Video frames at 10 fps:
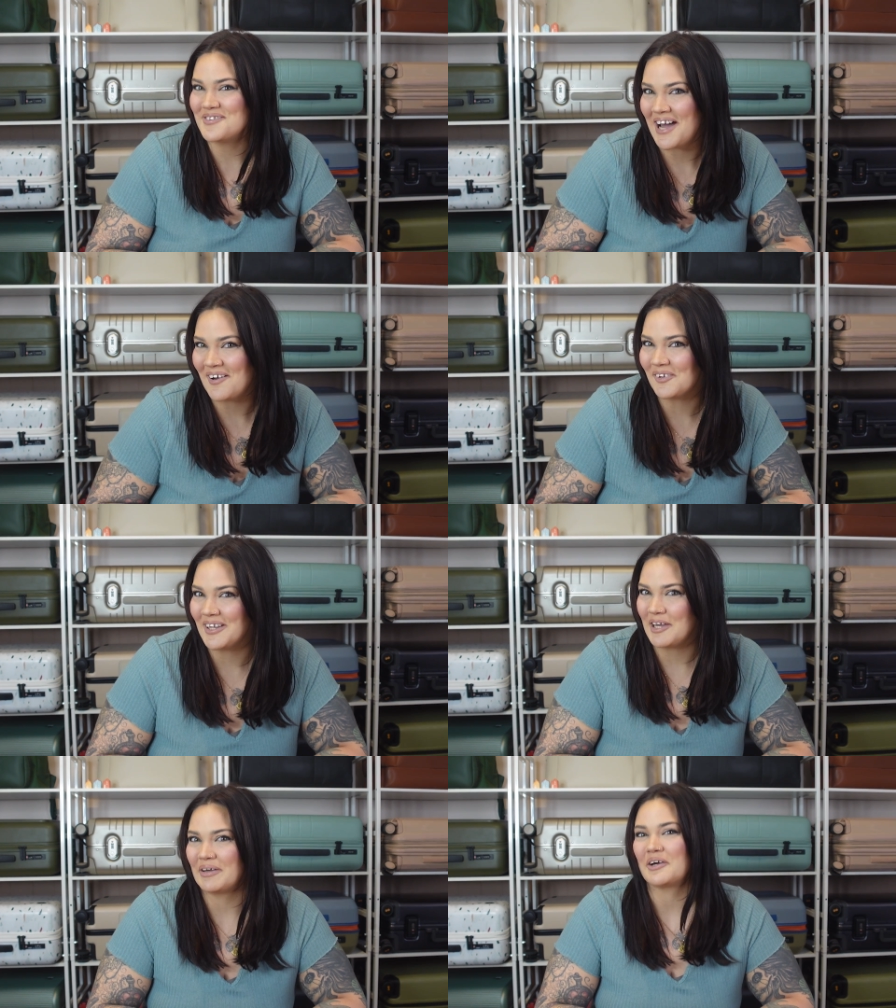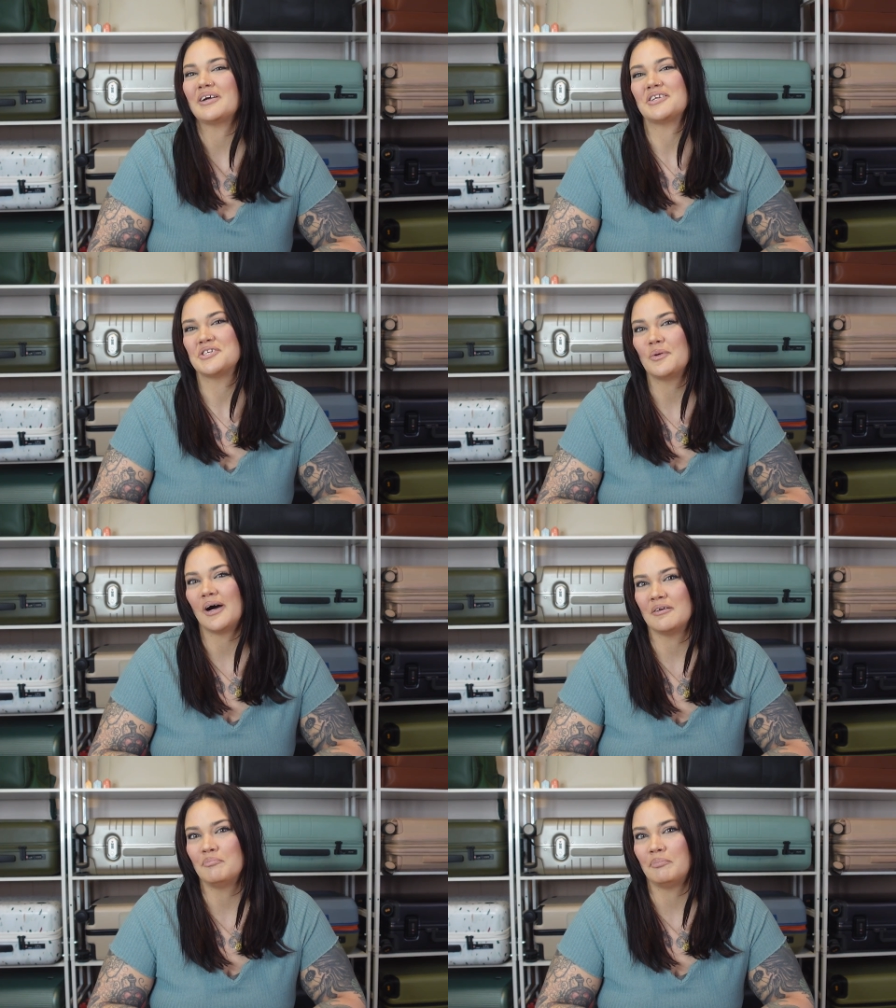not only am I going to
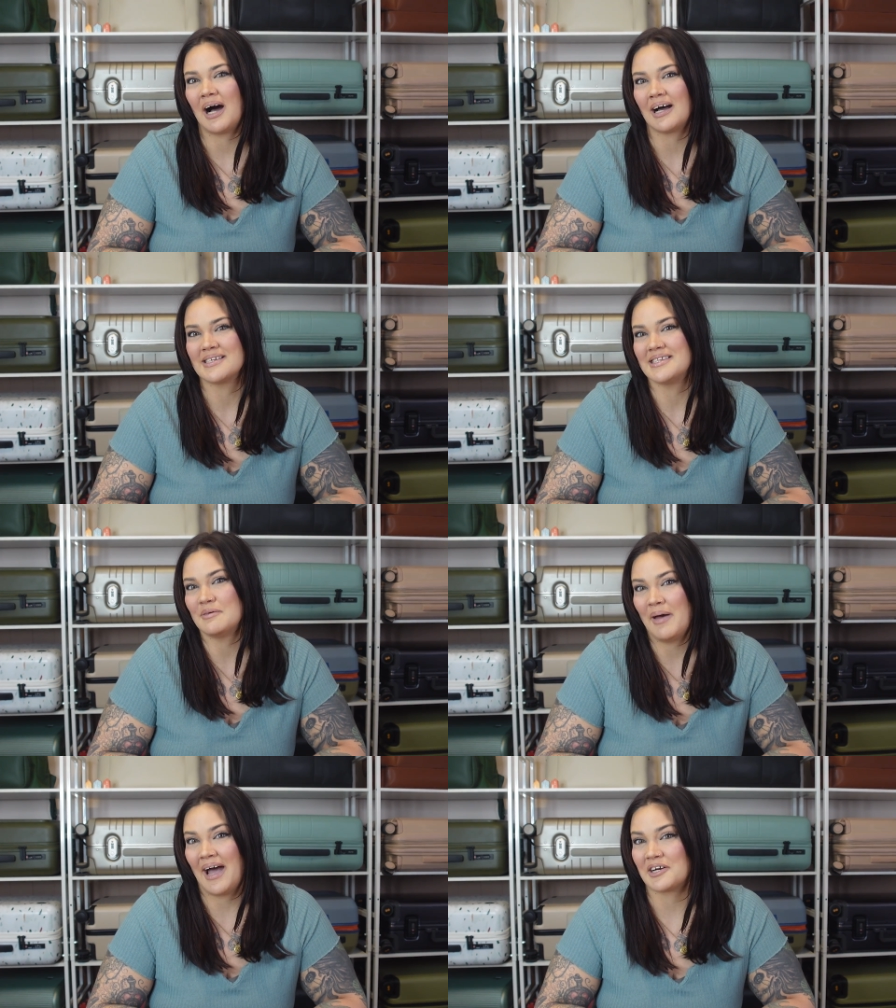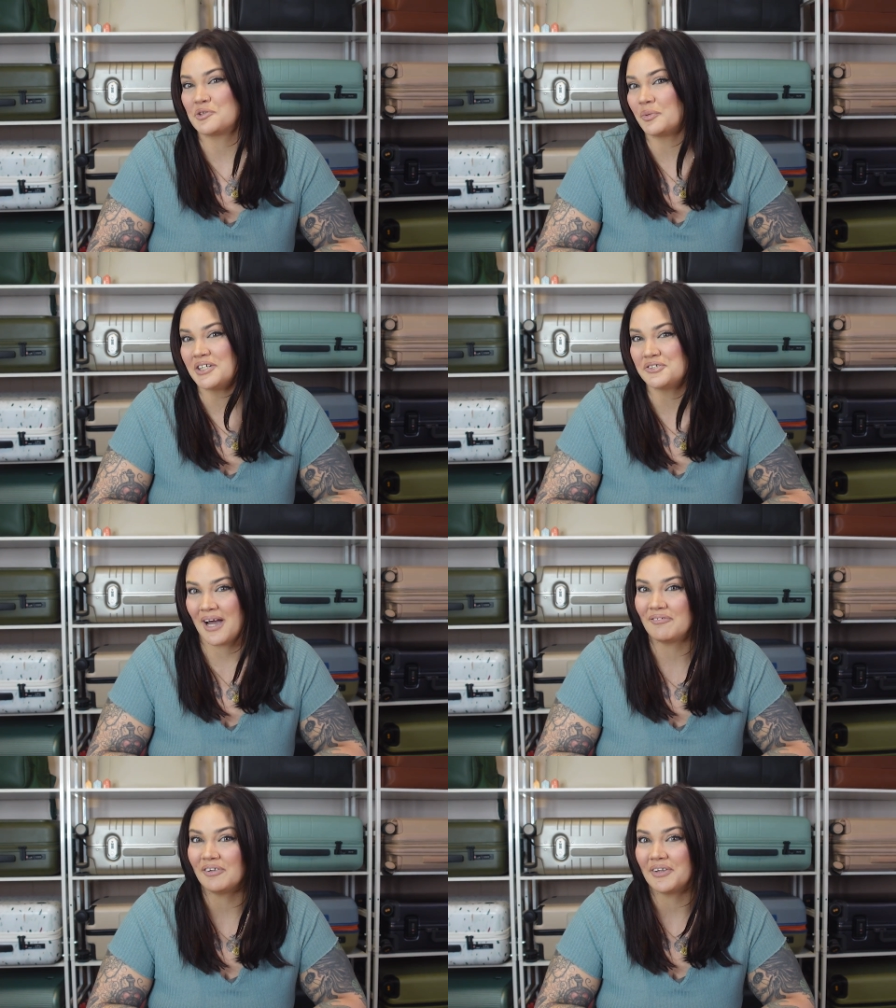unbox the Pakt 1
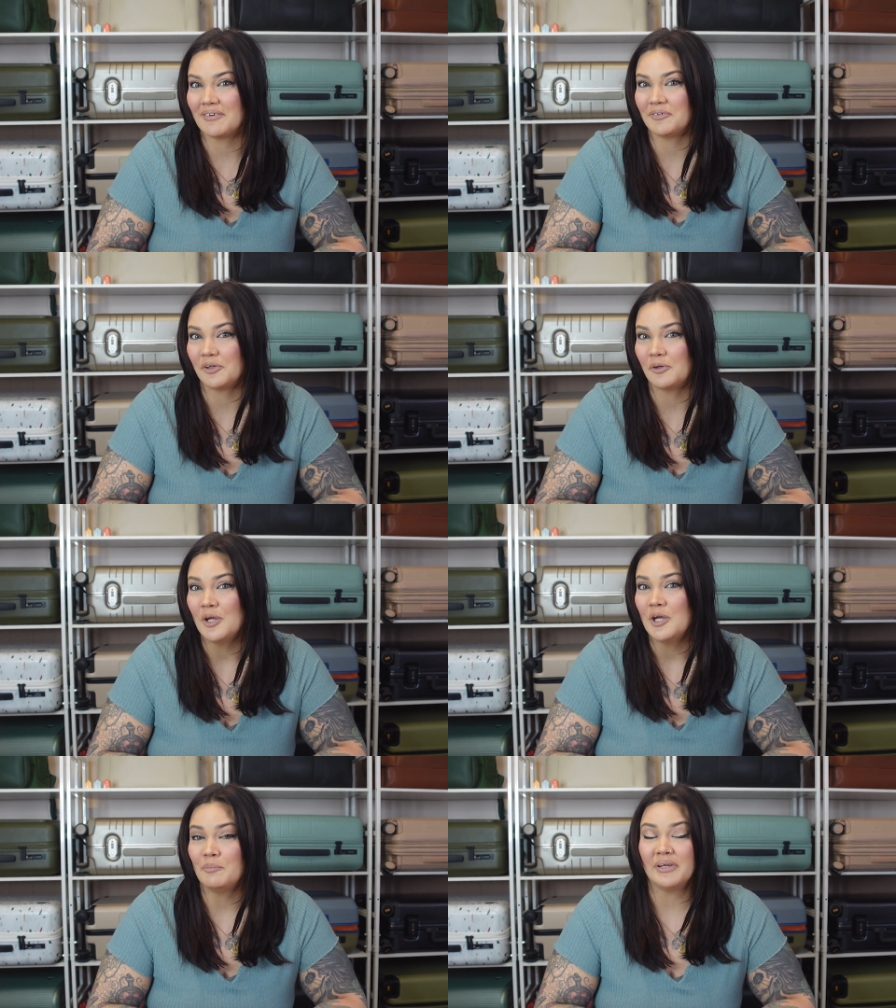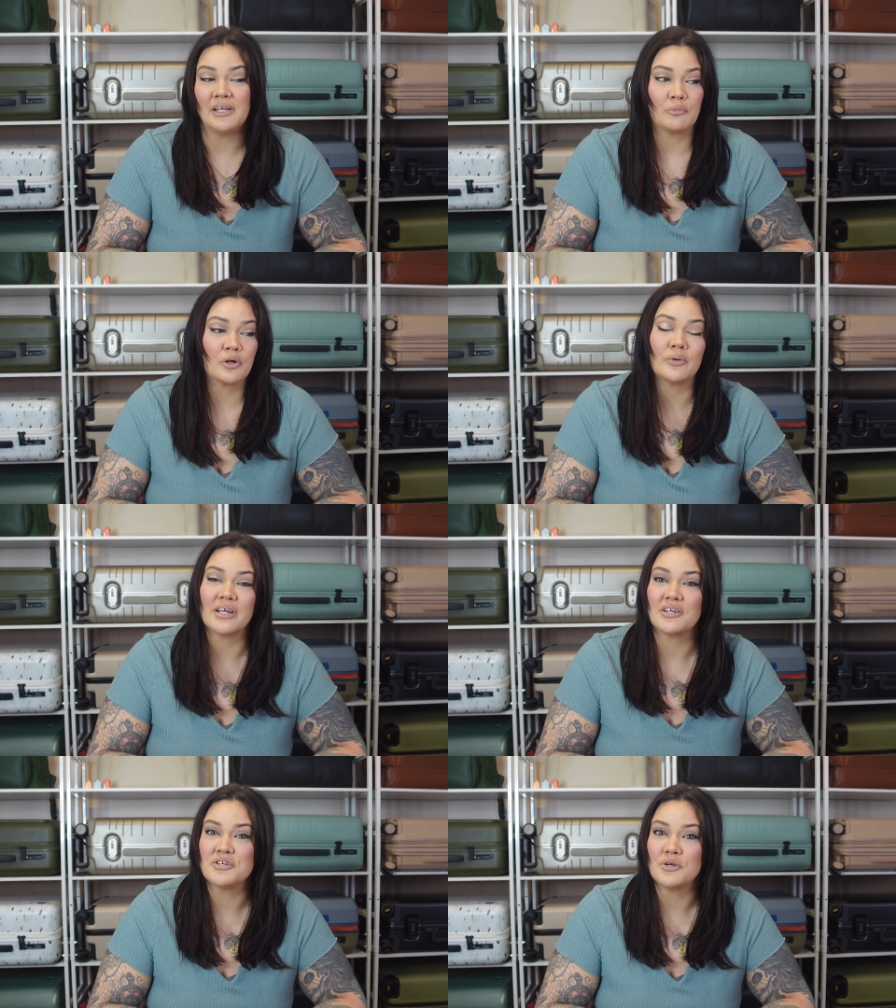travel duffel, but then we're
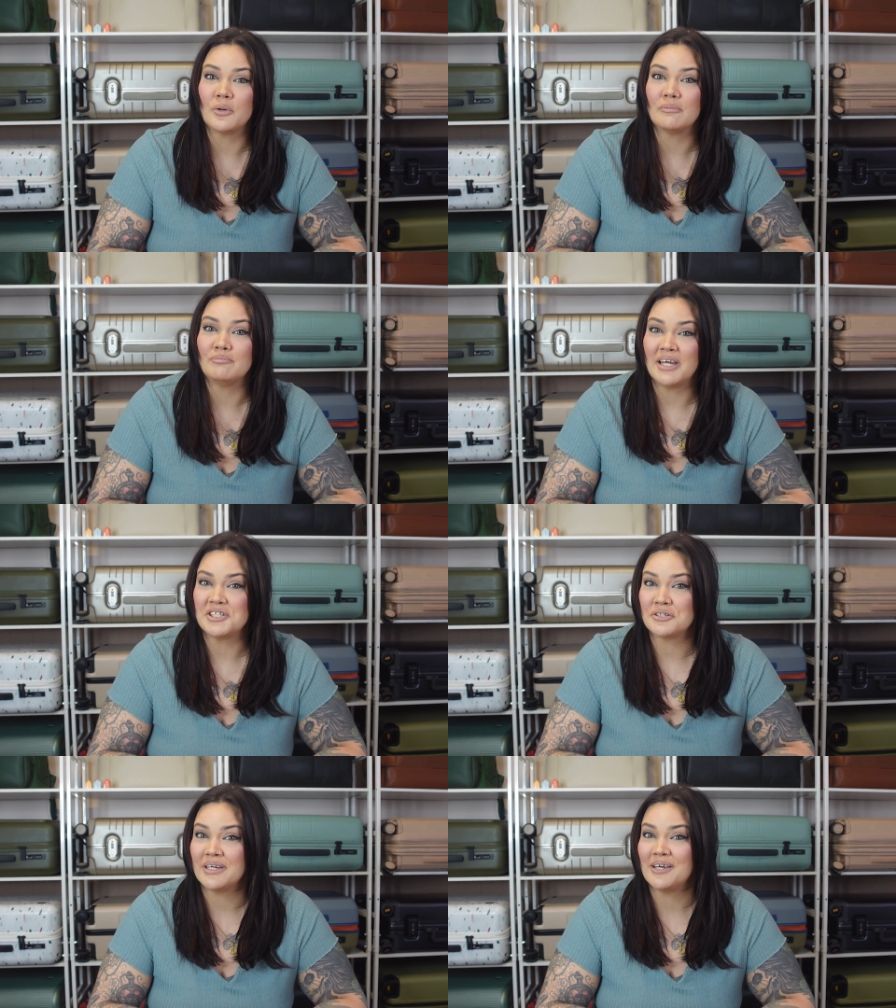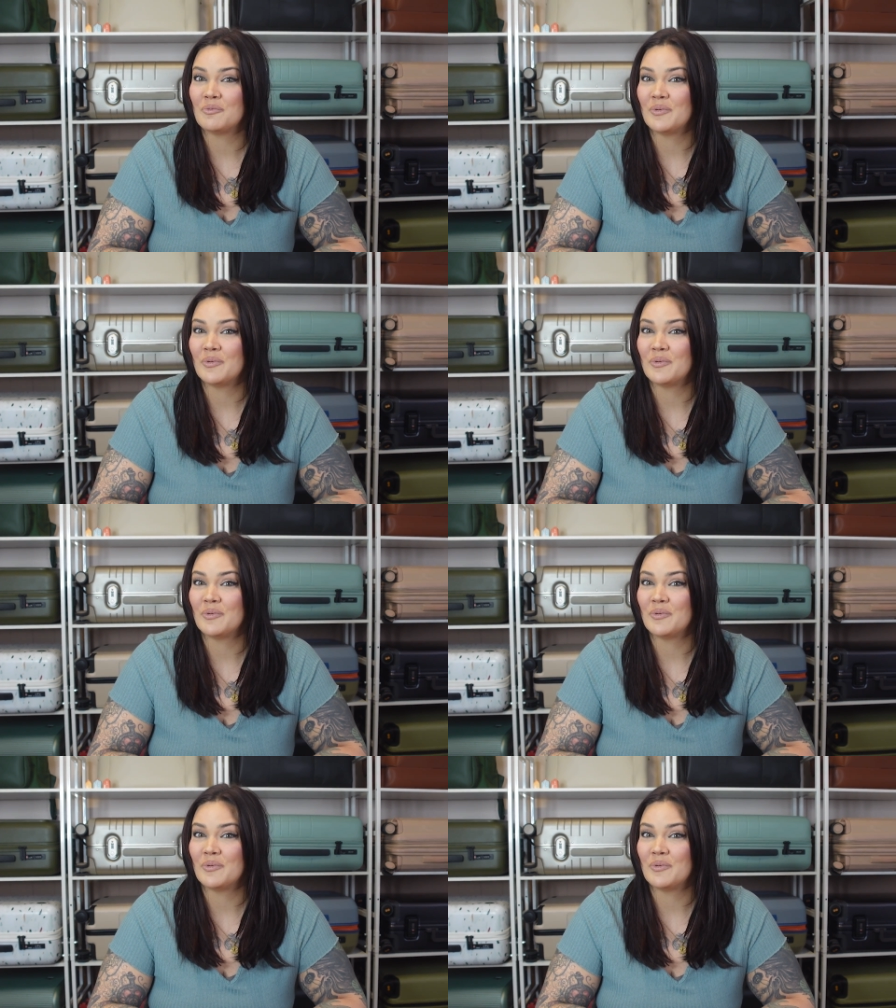going to measure it,